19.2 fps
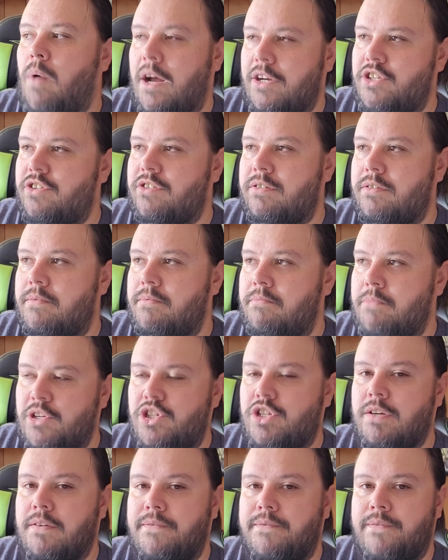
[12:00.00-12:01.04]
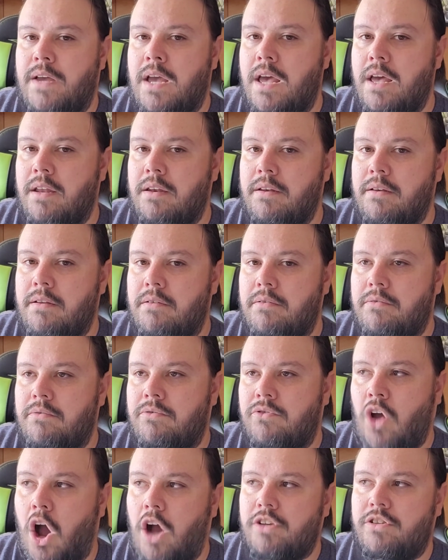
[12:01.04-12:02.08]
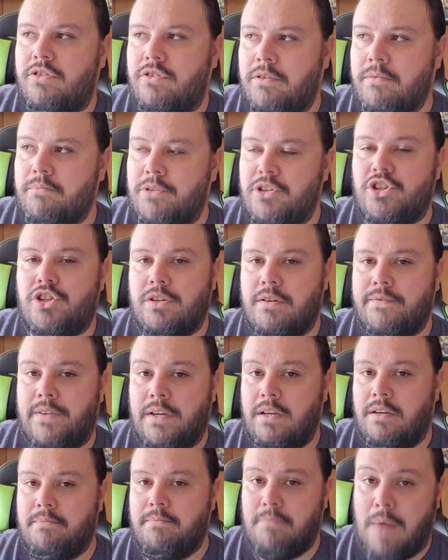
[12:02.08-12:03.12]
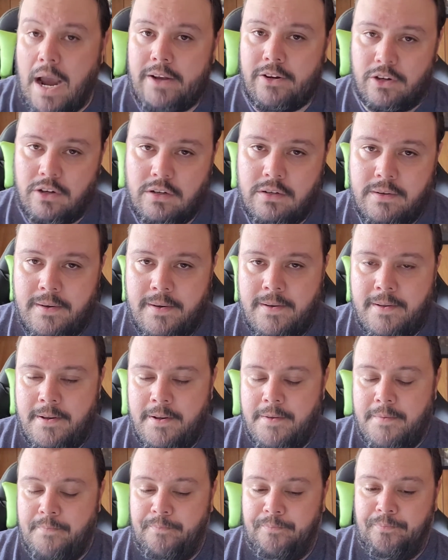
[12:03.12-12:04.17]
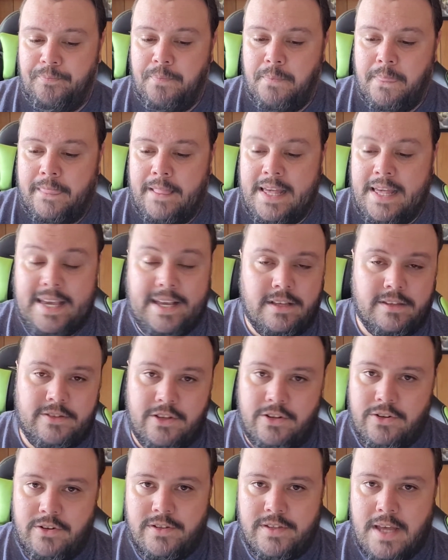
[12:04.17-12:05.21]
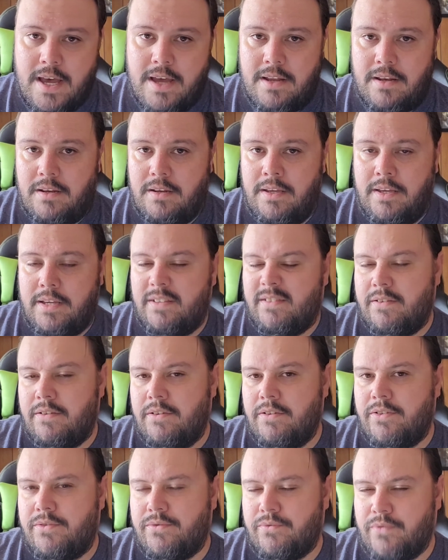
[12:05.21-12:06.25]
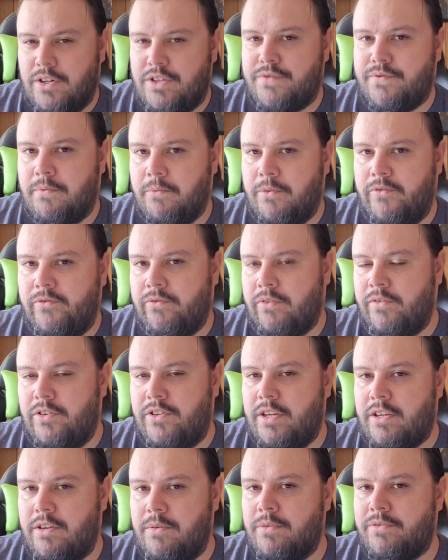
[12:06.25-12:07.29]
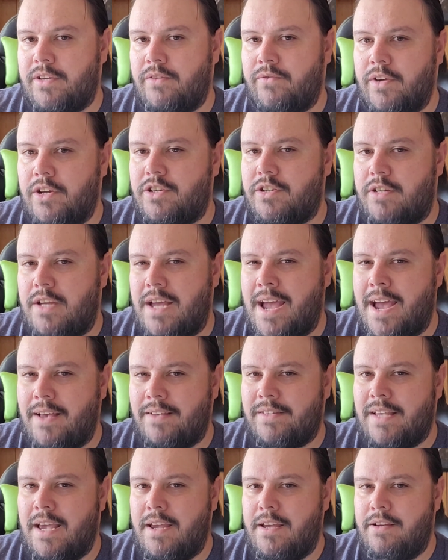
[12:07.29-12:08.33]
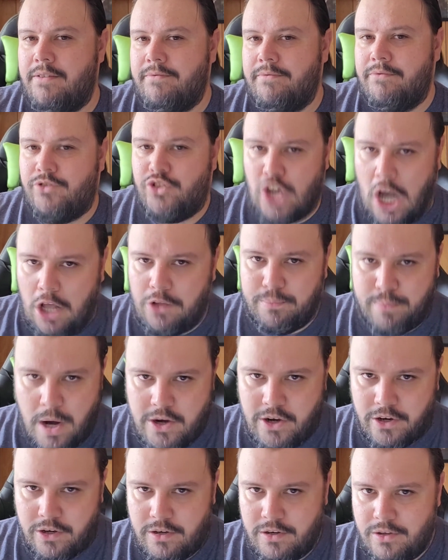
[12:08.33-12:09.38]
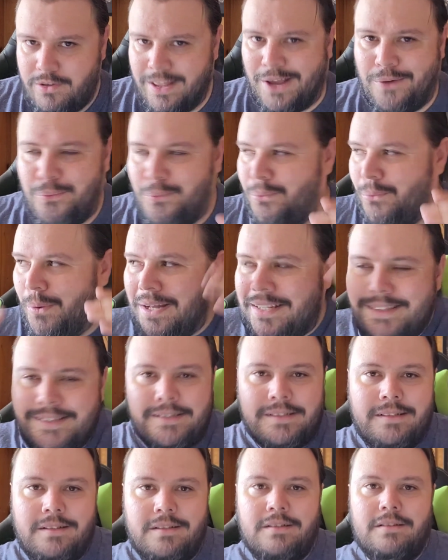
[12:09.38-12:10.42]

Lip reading: watches Mischief and talked to Mischief, a minor. He considers Rich from Review Tech USA Rich as a child predator. Like, what?